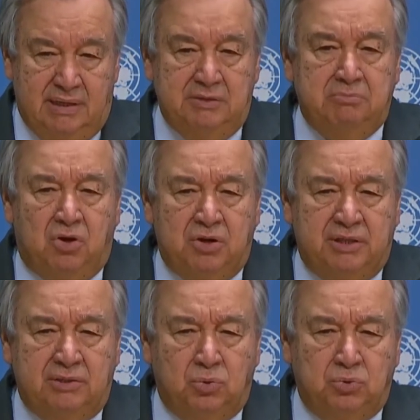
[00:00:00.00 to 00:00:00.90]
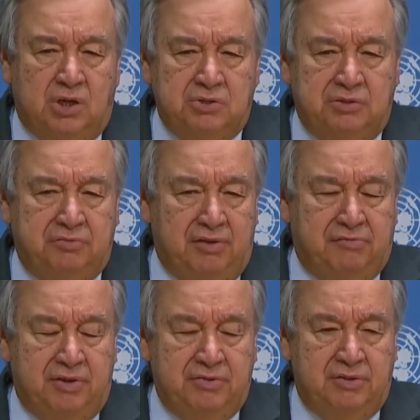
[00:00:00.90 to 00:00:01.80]
and more than
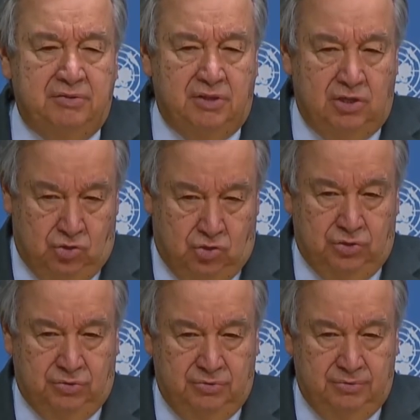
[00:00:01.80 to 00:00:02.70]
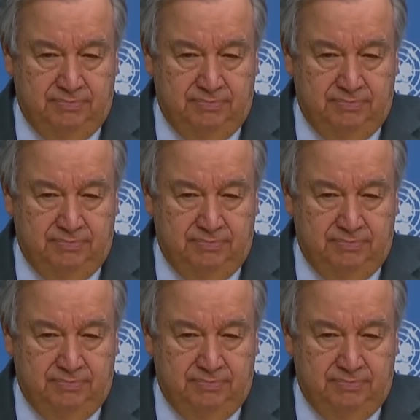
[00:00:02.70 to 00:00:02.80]
2,500 injured.